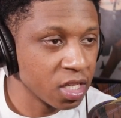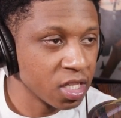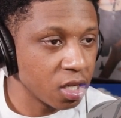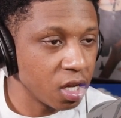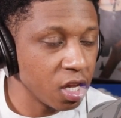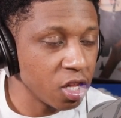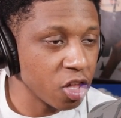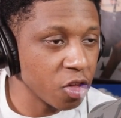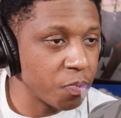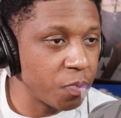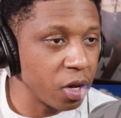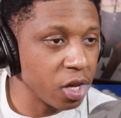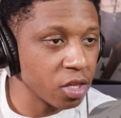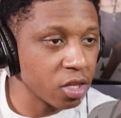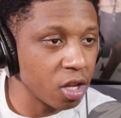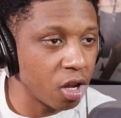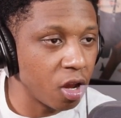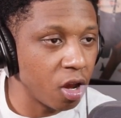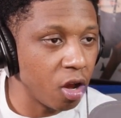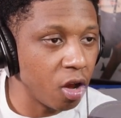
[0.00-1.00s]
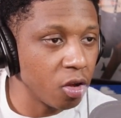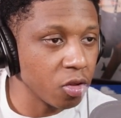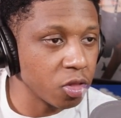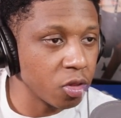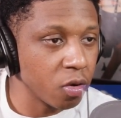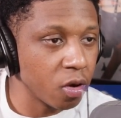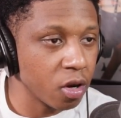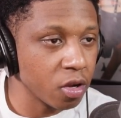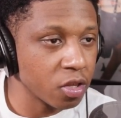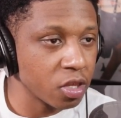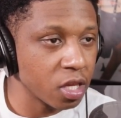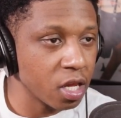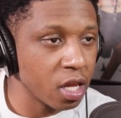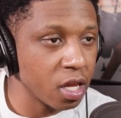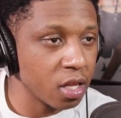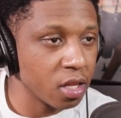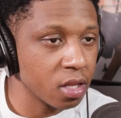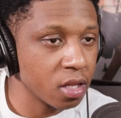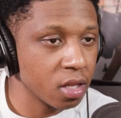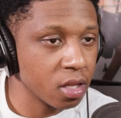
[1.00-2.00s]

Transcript: He just punched a hole through her shit.